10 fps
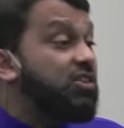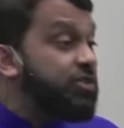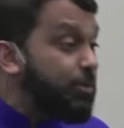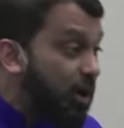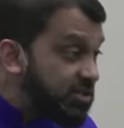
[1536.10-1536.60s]
of
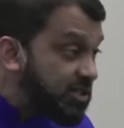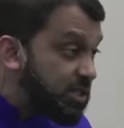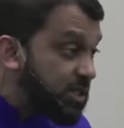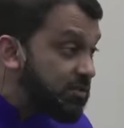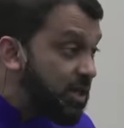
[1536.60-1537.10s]
the
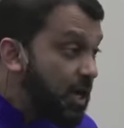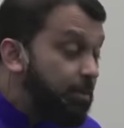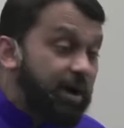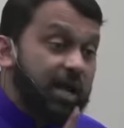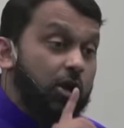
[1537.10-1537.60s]
positives,
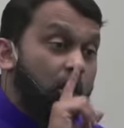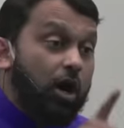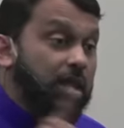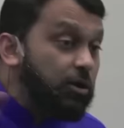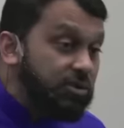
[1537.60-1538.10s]
but I
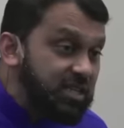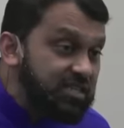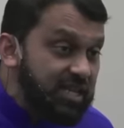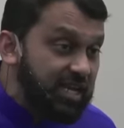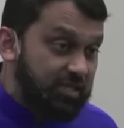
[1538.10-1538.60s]
call out
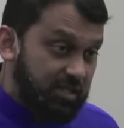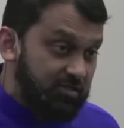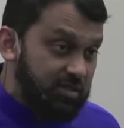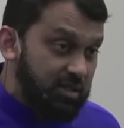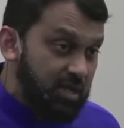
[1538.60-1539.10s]
these
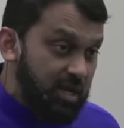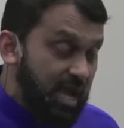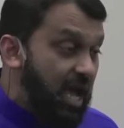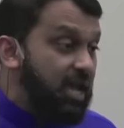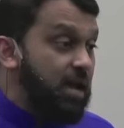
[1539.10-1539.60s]
negatives.
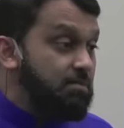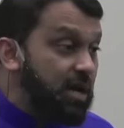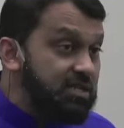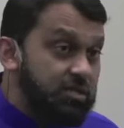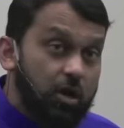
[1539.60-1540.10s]
And I
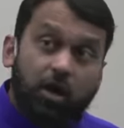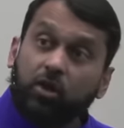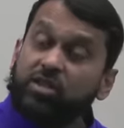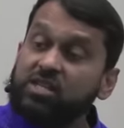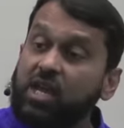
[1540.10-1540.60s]
must,
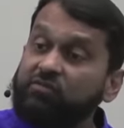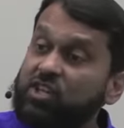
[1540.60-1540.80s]
on the day of